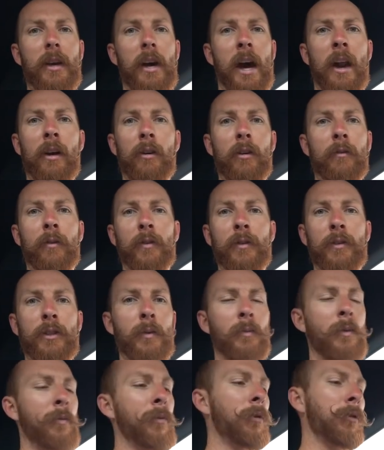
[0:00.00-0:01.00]
I don't know if it was
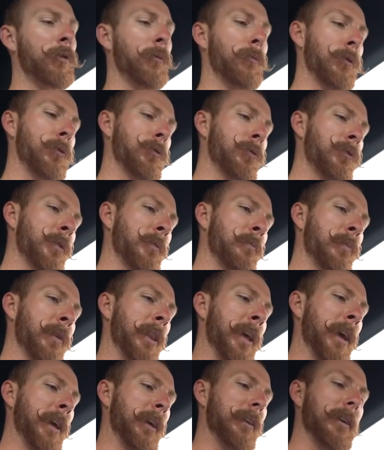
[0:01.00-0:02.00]
Super Bowl commercials,
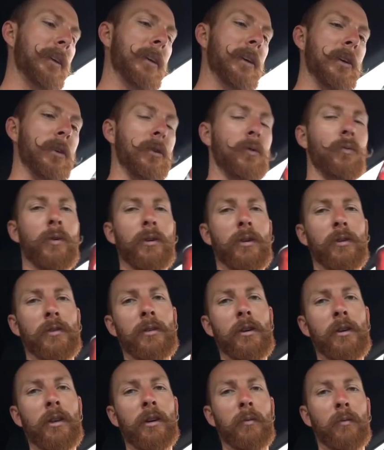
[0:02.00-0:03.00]
but like when you
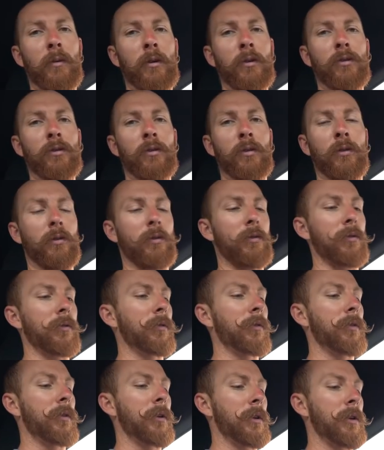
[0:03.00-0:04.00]
saw the commercial
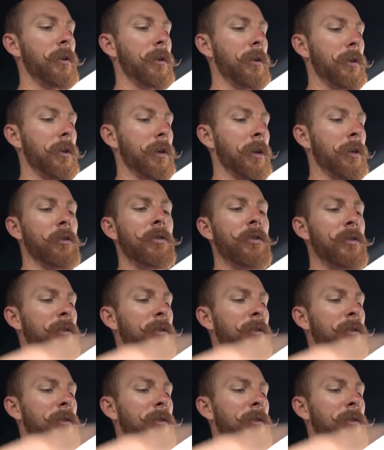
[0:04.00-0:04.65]
and you